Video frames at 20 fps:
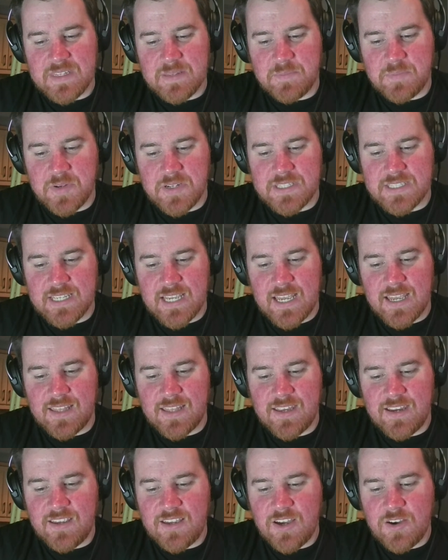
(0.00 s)
But there
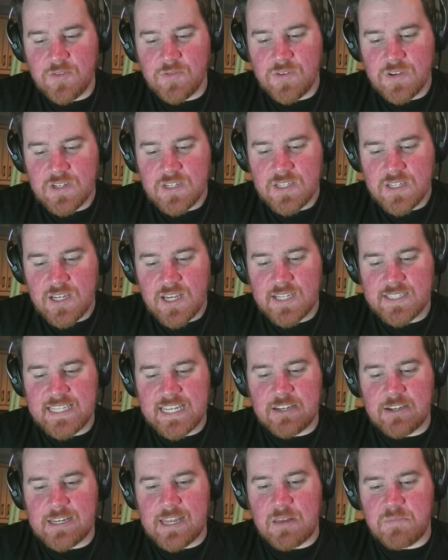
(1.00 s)
you go. Let's take a
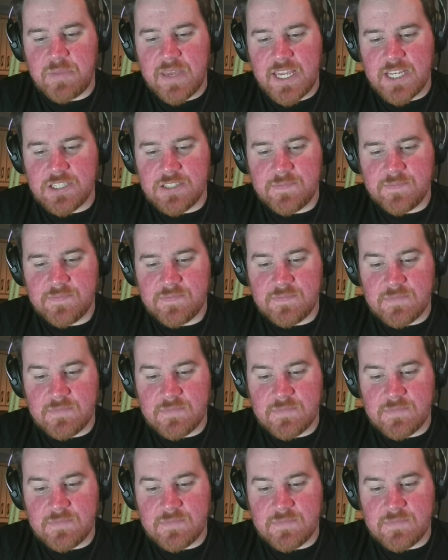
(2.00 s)
look at Adam Page.